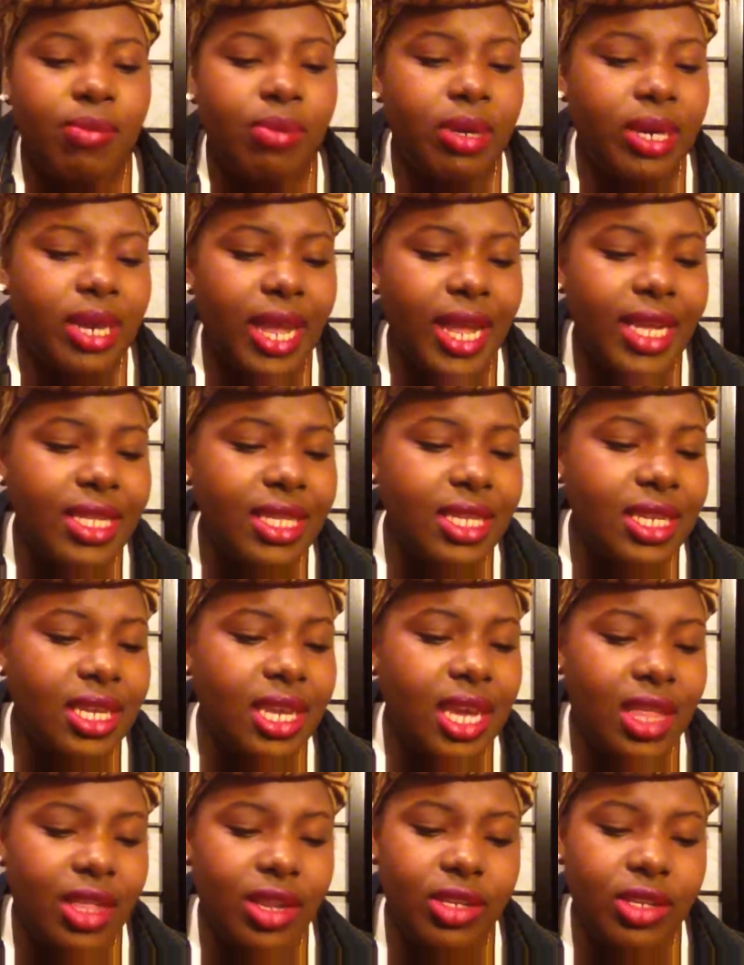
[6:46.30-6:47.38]
blend
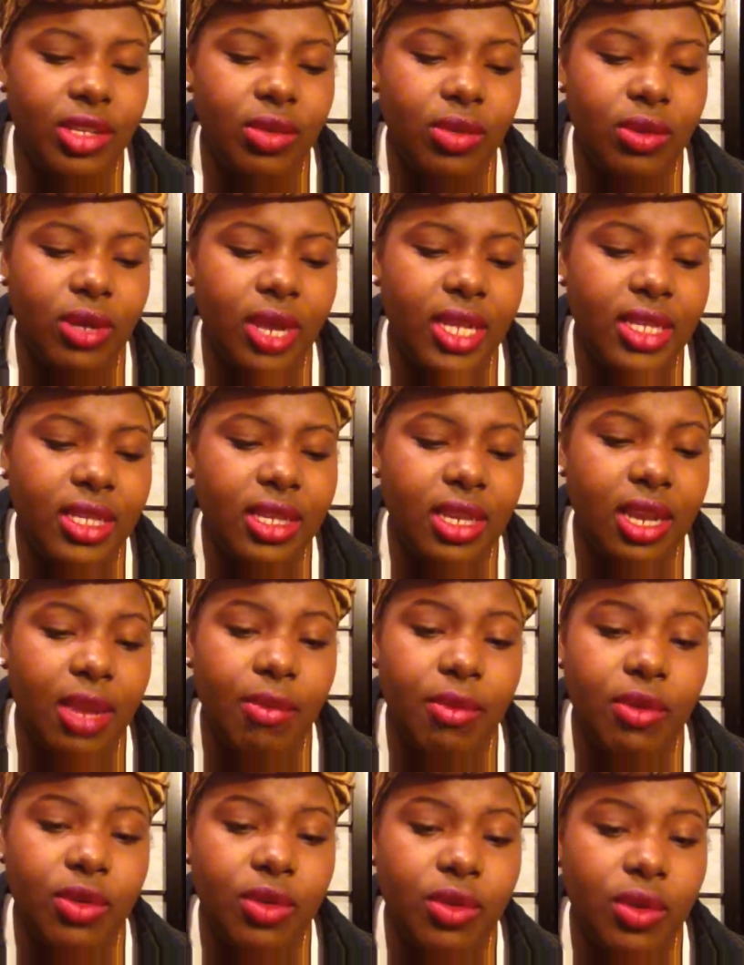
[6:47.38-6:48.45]
together so nicely. I'm
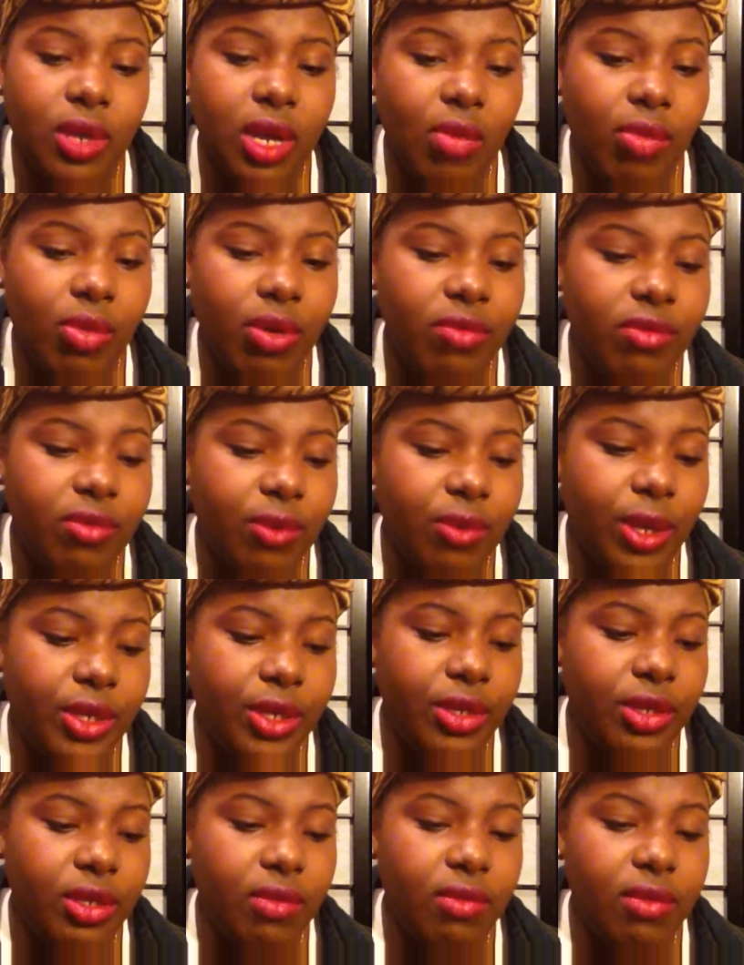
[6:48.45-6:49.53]
going to do a couple of
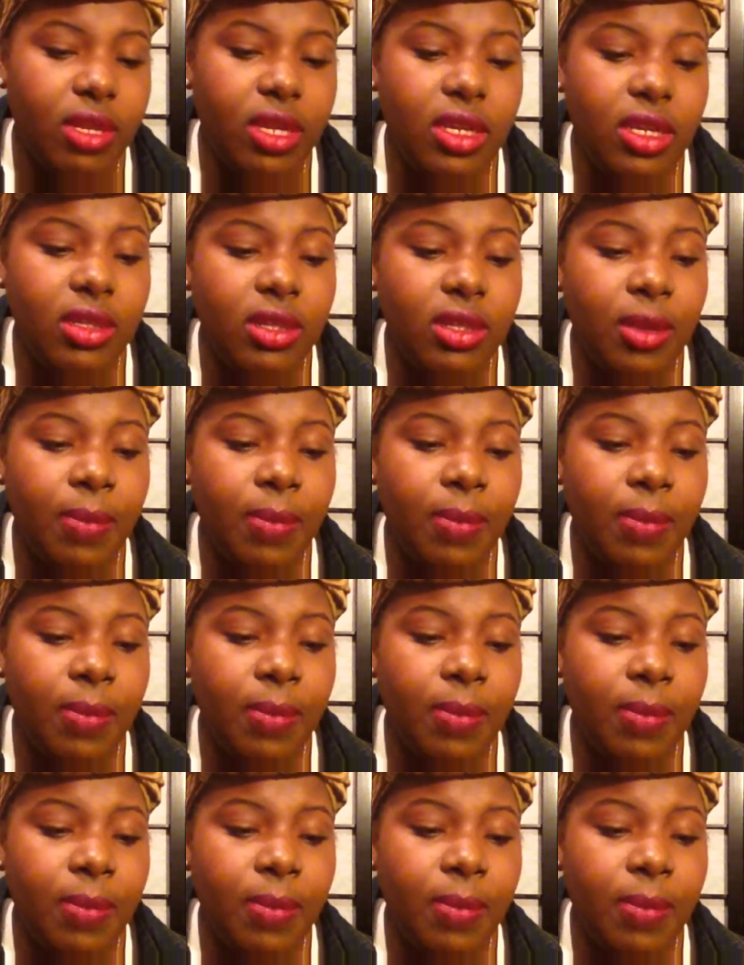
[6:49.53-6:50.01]
swatches of these.